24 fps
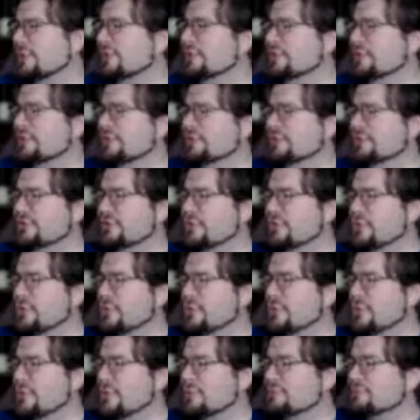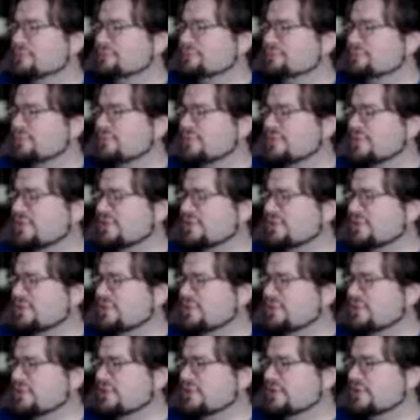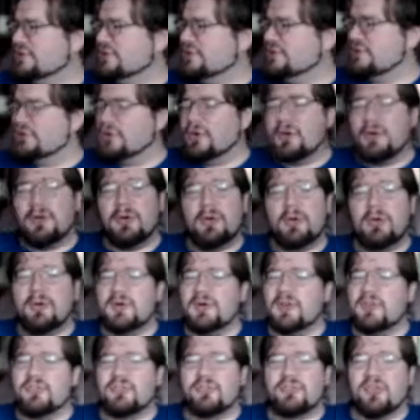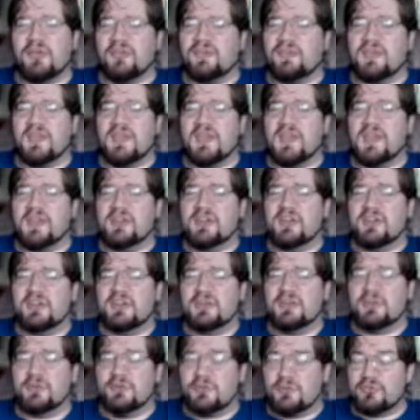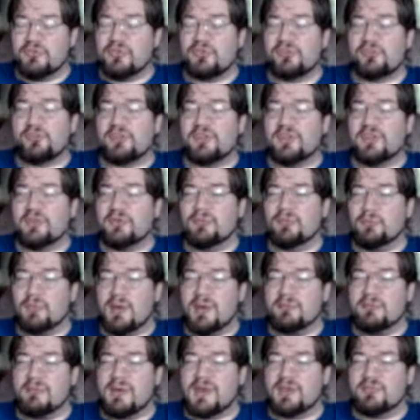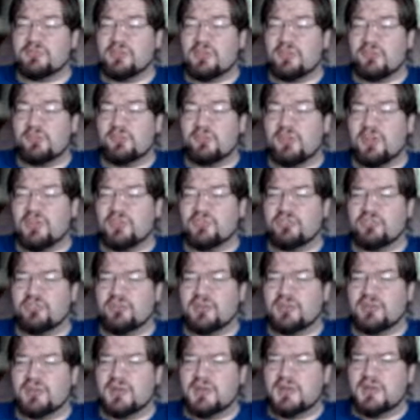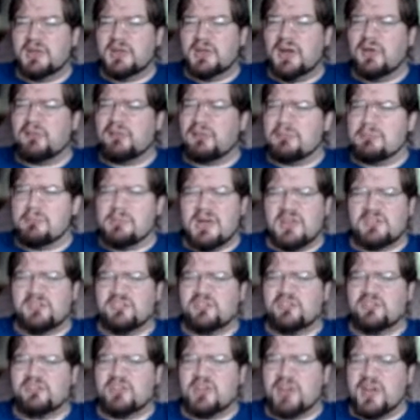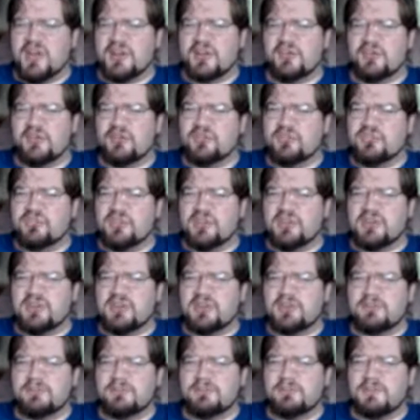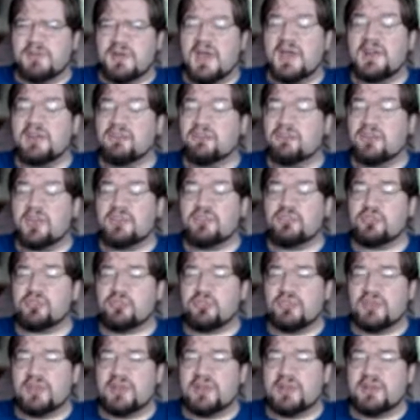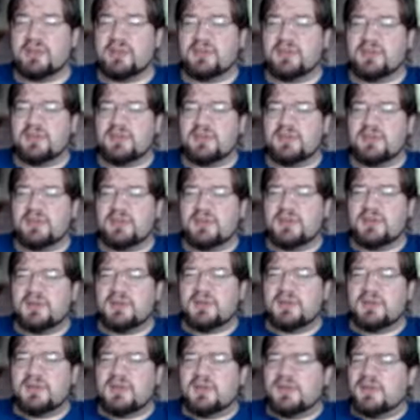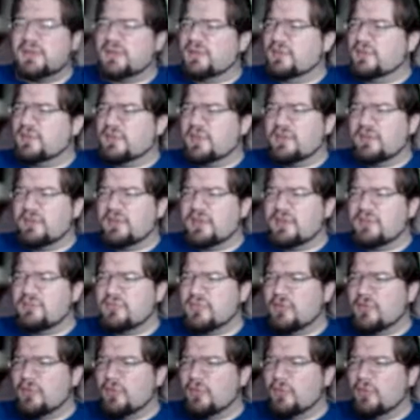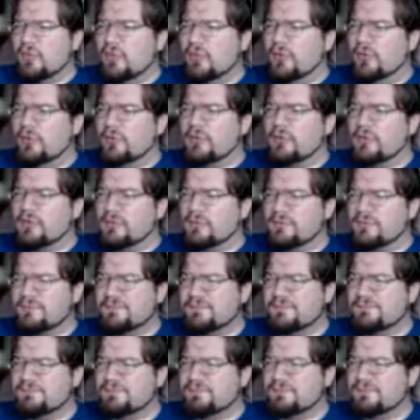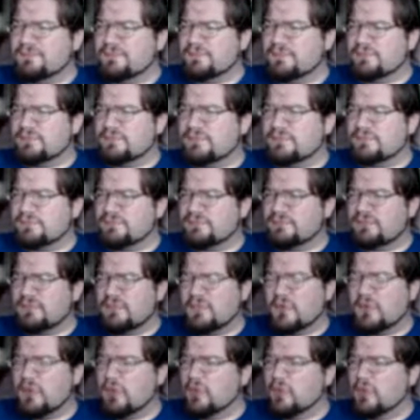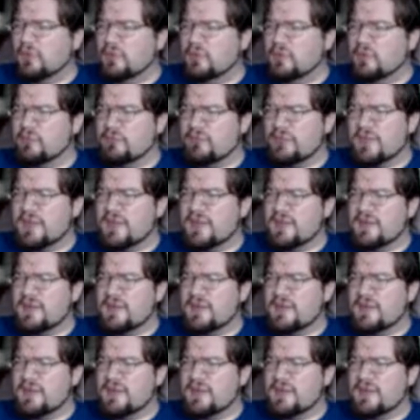No. No, it is not the end. You're just seeing one manifestation of a much darker agenda. And eventually, They'll give you all of the